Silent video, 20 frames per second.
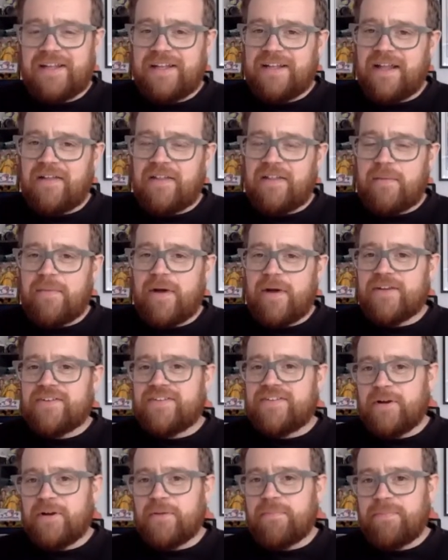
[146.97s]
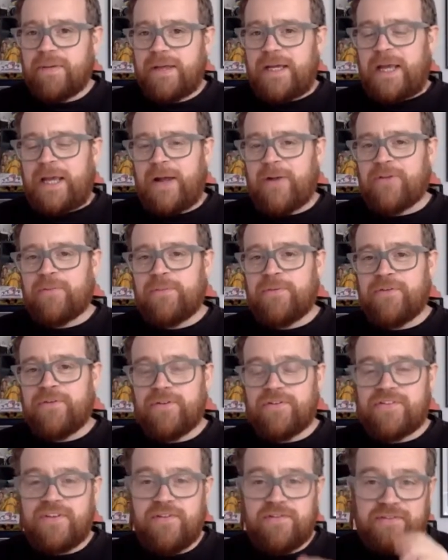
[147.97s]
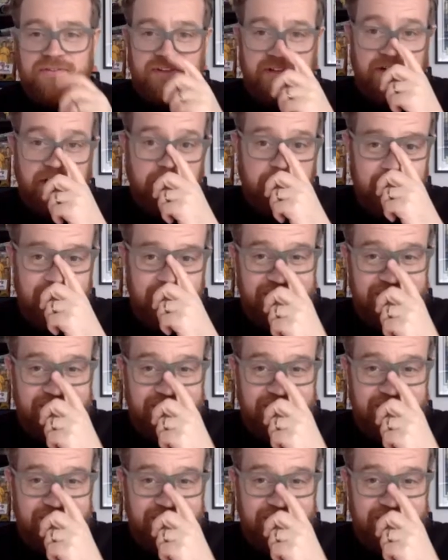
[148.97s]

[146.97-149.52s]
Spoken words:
Now, that might sound a bit counterproductive because I know we